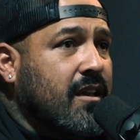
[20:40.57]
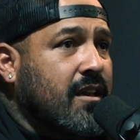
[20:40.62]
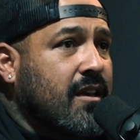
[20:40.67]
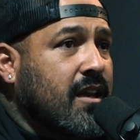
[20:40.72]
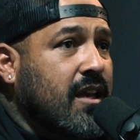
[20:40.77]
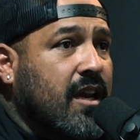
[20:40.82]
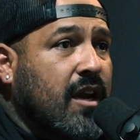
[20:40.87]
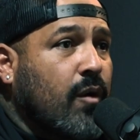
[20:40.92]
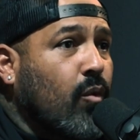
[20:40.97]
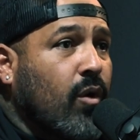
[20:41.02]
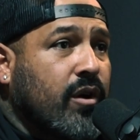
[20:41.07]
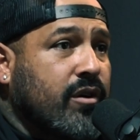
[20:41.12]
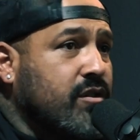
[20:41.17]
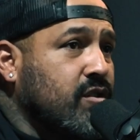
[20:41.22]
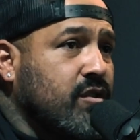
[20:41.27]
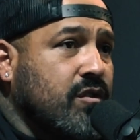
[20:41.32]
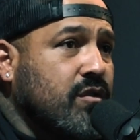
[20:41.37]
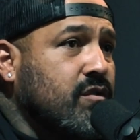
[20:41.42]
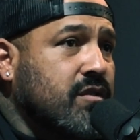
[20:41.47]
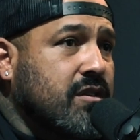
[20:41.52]
And I wanted
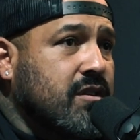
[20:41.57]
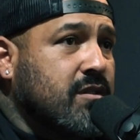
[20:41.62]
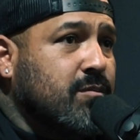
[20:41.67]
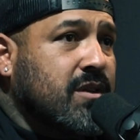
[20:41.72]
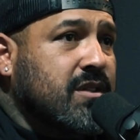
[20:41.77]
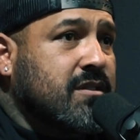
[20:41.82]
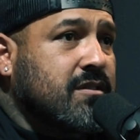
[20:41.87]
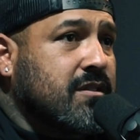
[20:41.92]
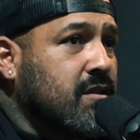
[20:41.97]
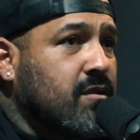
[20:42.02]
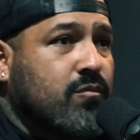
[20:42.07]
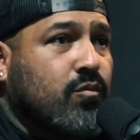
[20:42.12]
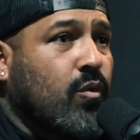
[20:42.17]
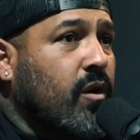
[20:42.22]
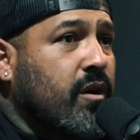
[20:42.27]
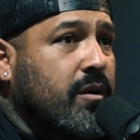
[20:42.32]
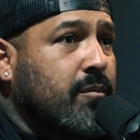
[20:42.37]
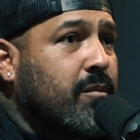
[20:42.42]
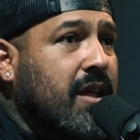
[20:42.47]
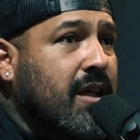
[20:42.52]
to use it as much as it
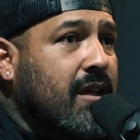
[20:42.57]
wanted